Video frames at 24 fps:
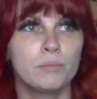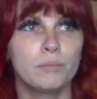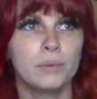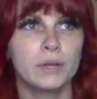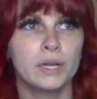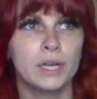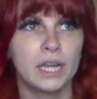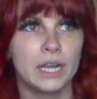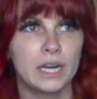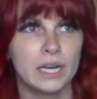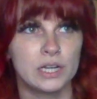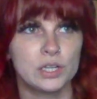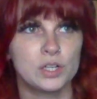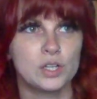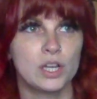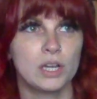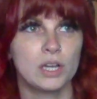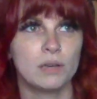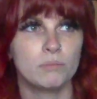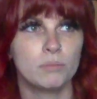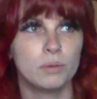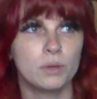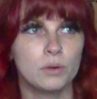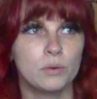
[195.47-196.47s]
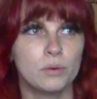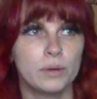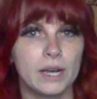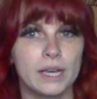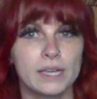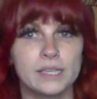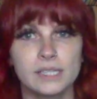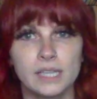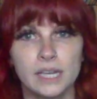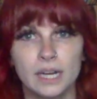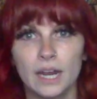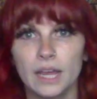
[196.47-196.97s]
banana shampoo and I
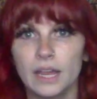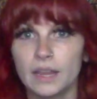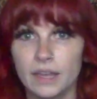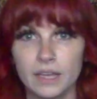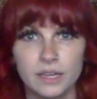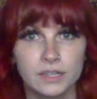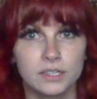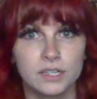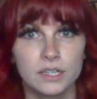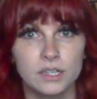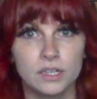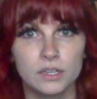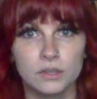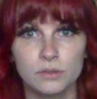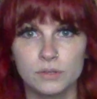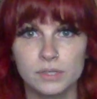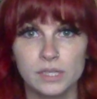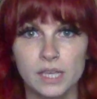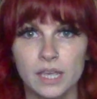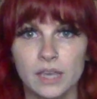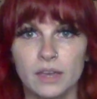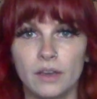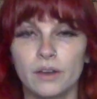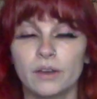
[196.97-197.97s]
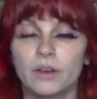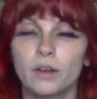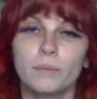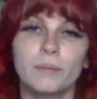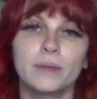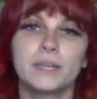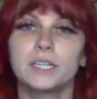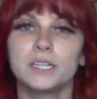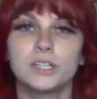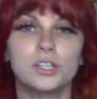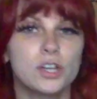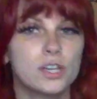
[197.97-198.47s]
said I like to use it on all
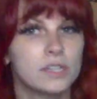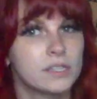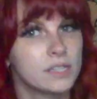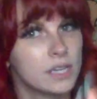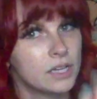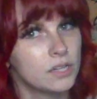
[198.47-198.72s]
my de-sheds.